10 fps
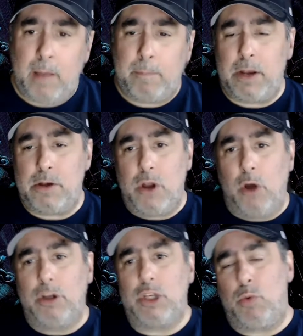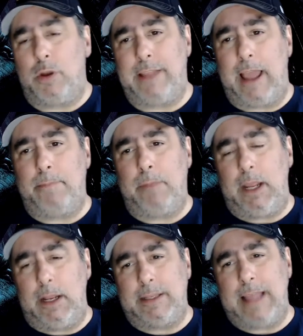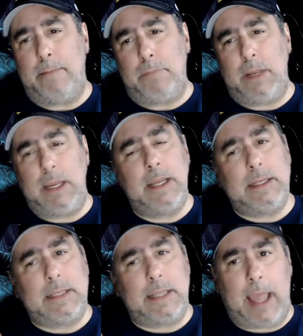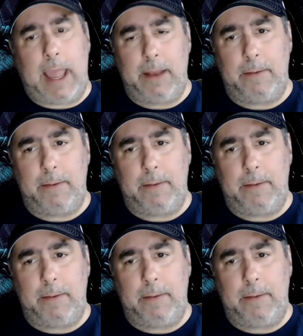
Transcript: But notice what that means. That means that